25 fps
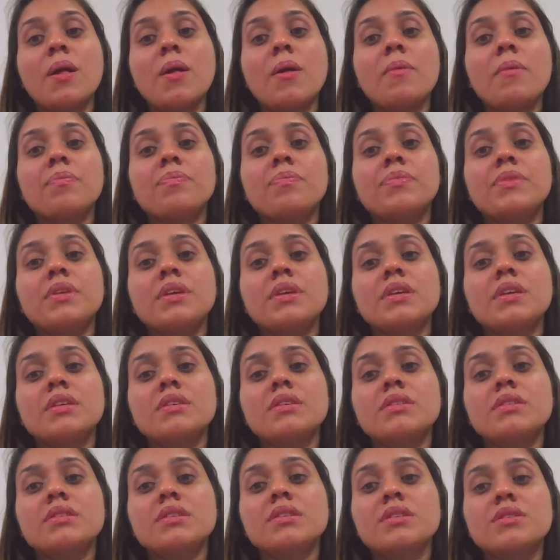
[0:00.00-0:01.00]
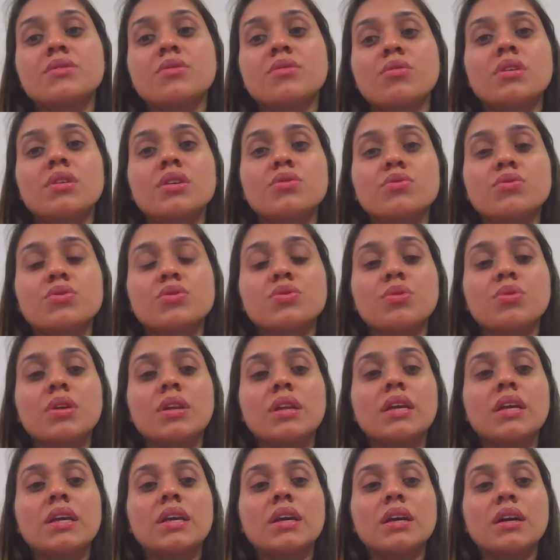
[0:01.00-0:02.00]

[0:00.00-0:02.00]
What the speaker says: This disorder usually